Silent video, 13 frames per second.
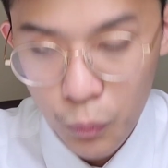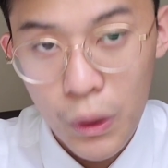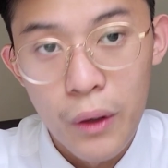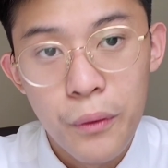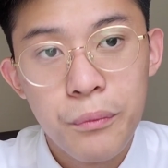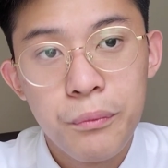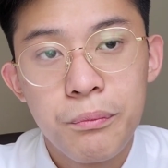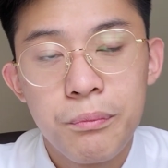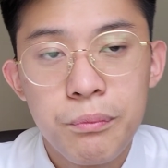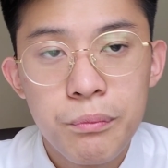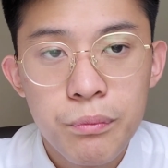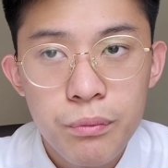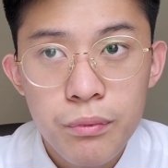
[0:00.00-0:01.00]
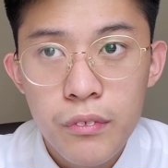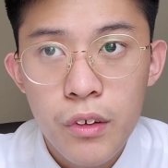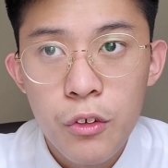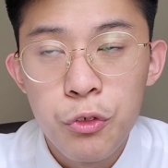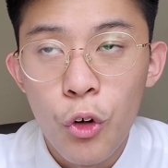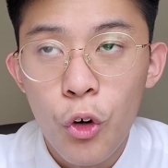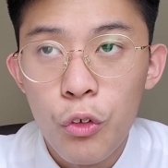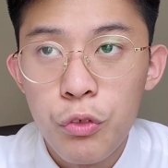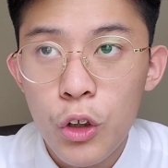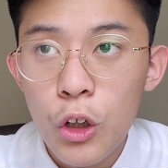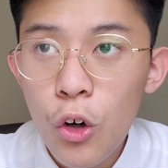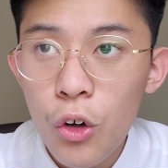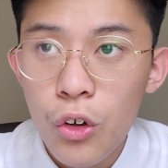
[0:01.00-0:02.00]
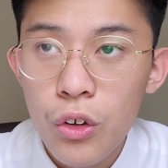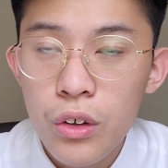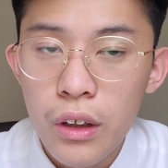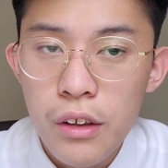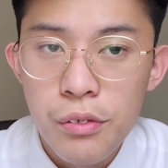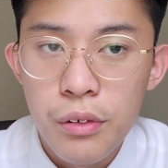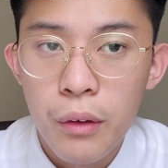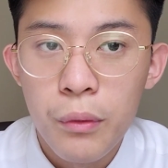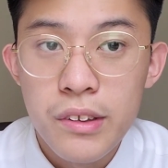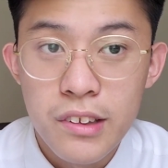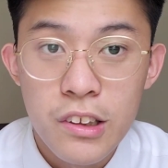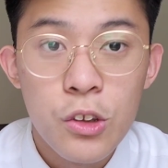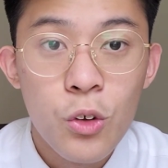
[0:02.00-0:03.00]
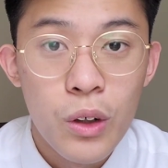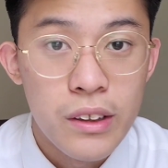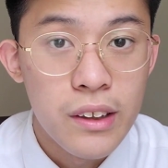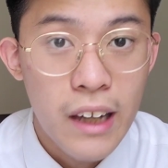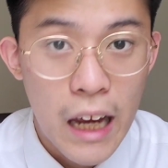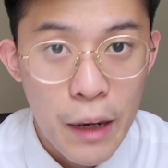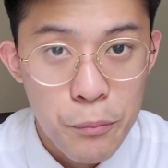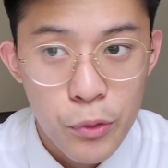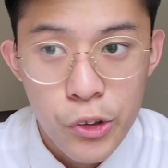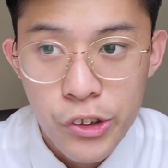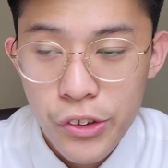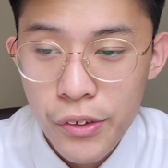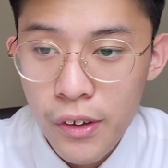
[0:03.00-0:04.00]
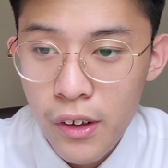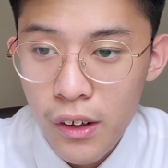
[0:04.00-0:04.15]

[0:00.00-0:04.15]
well, for law, if I want to say law at Cambridge,